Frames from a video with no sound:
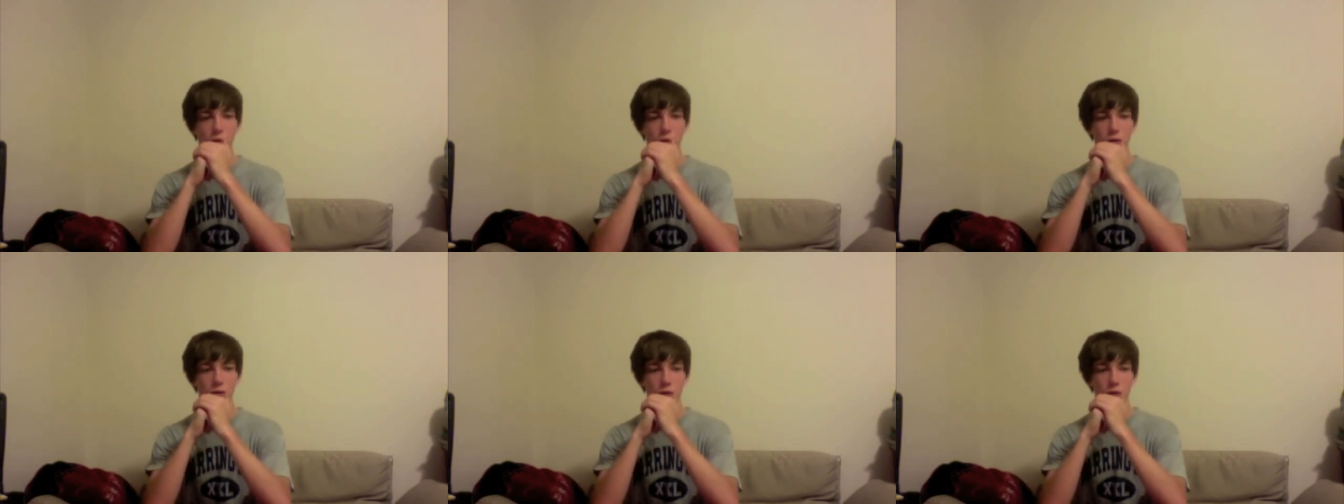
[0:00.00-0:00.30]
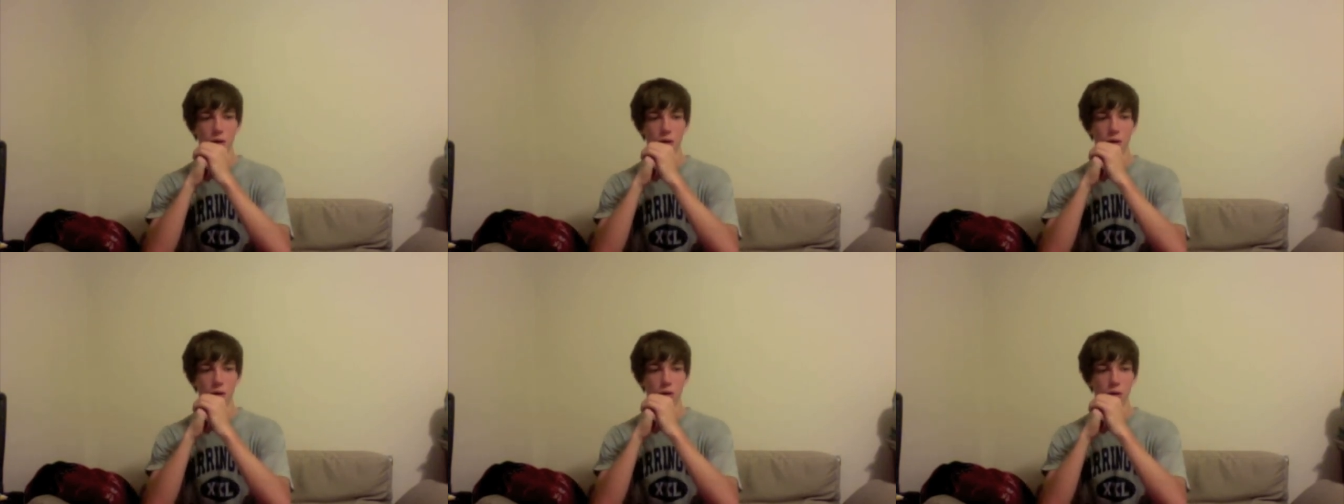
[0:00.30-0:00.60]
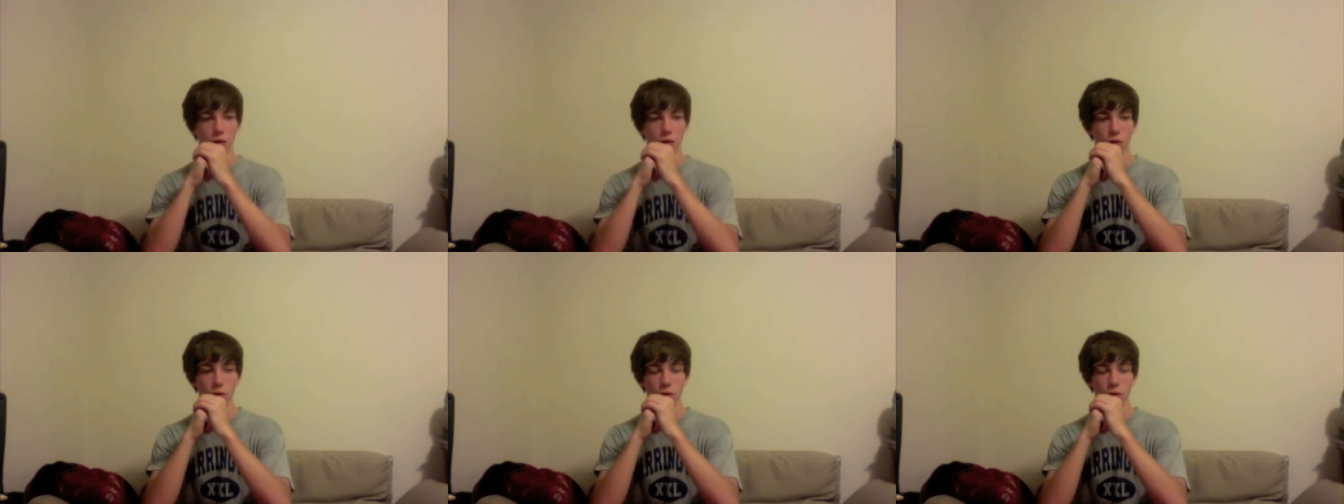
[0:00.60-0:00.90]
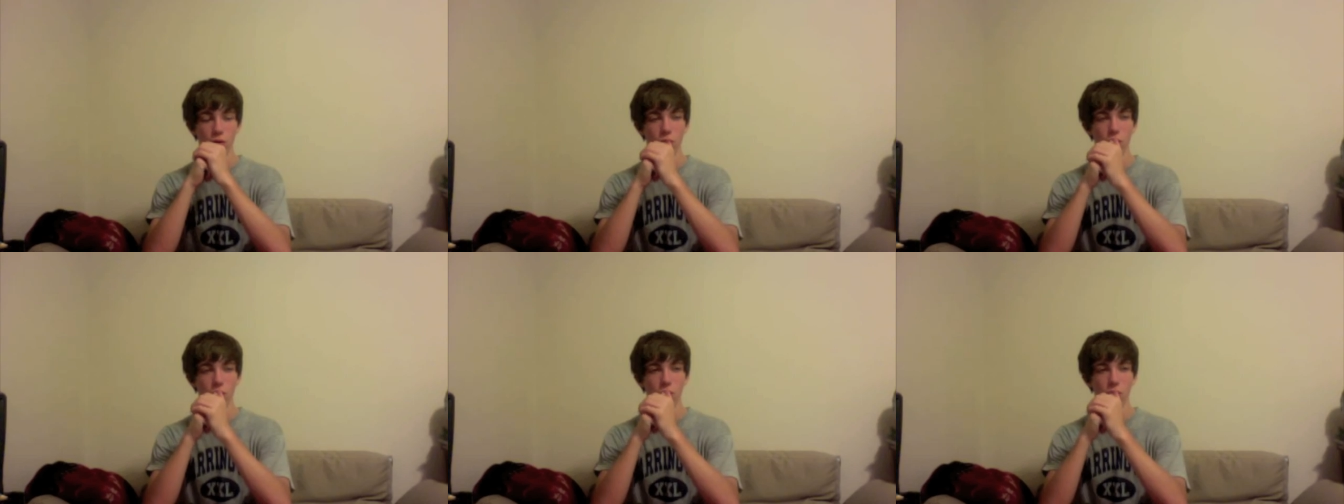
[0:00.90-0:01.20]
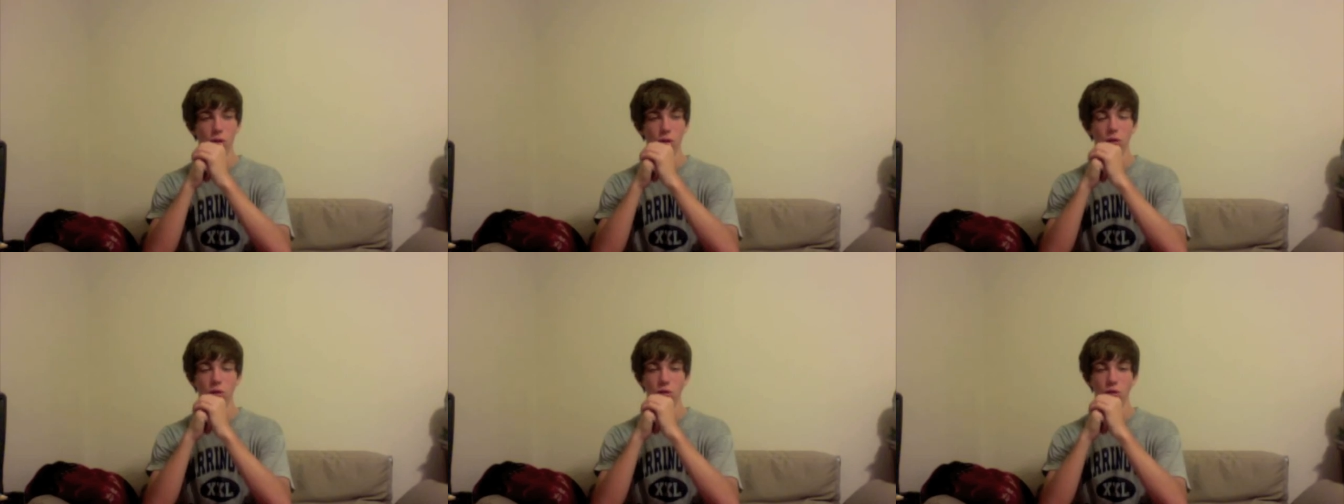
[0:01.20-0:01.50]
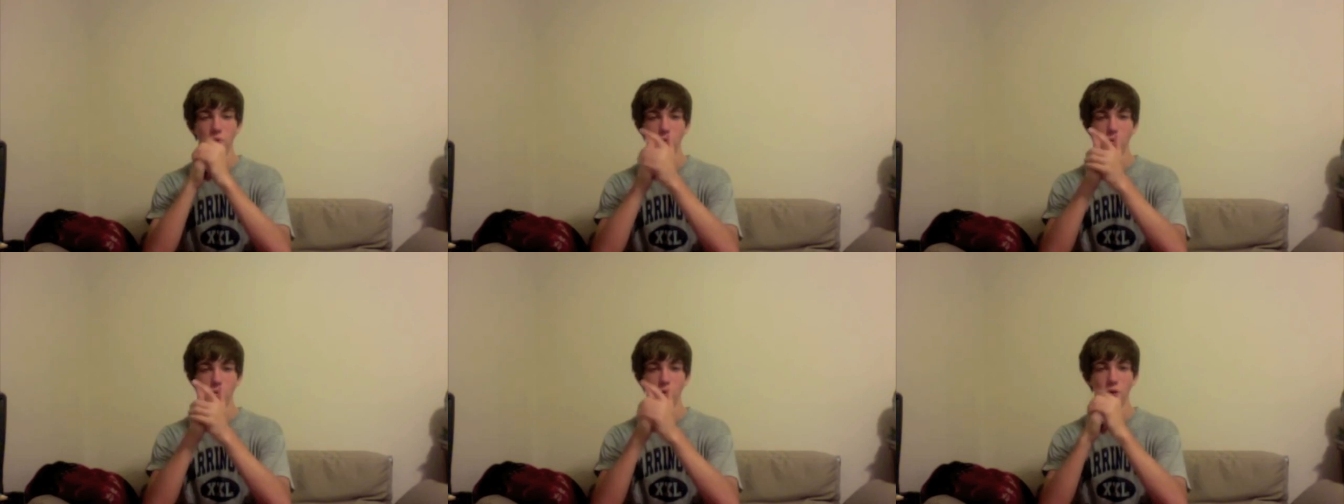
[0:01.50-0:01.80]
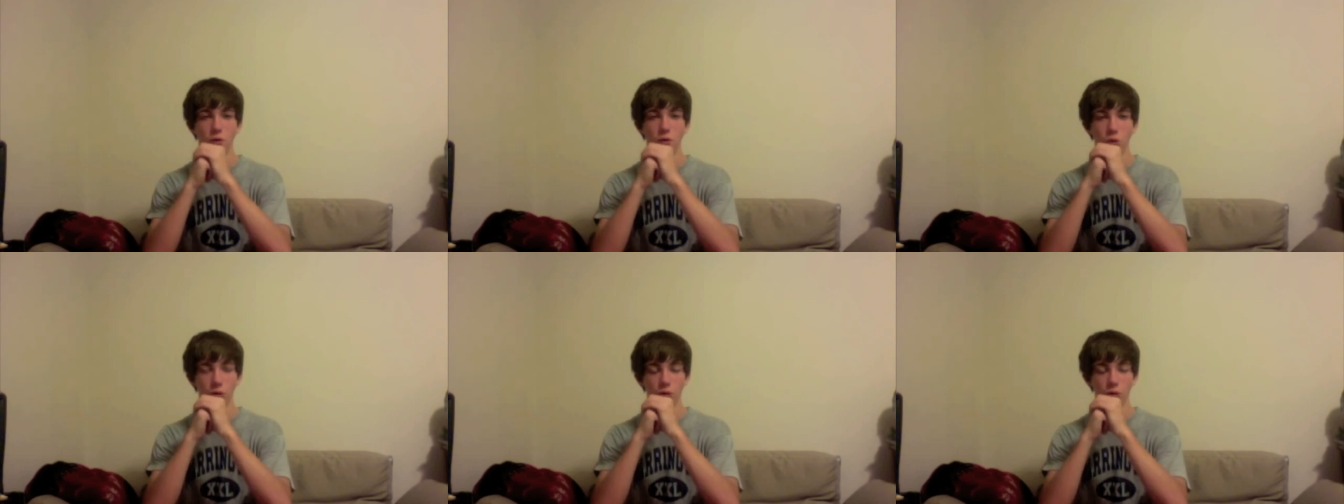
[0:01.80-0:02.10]
So I
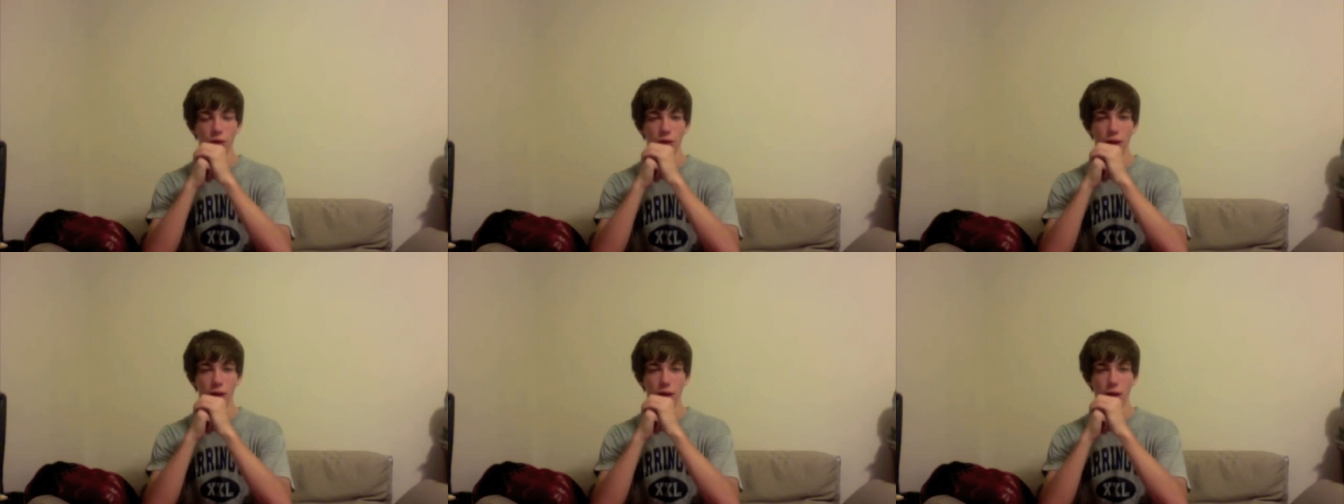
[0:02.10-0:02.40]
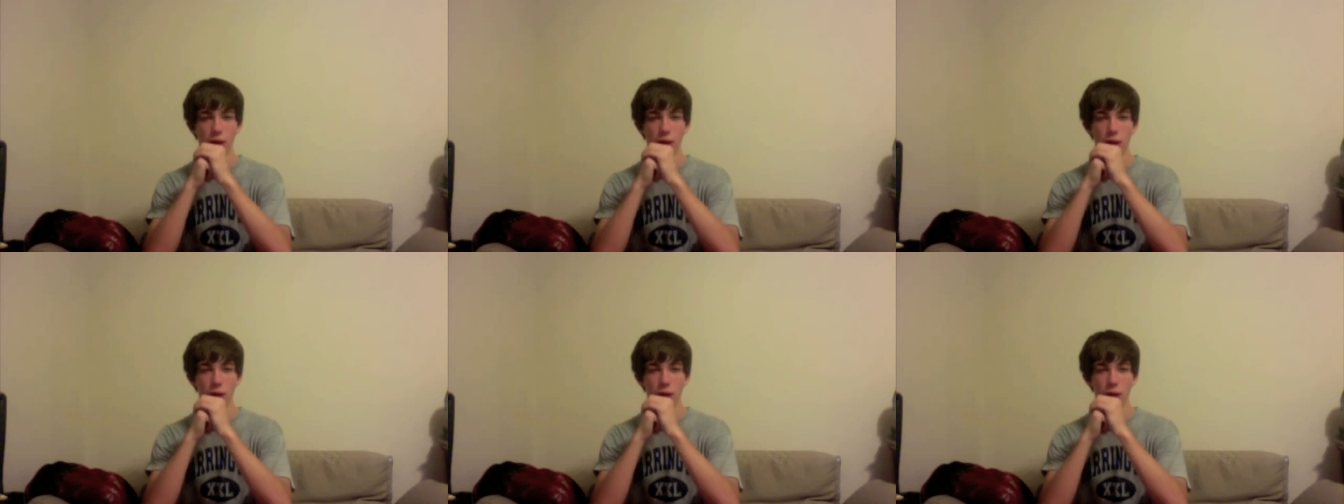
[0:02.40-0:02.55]
look forward to that.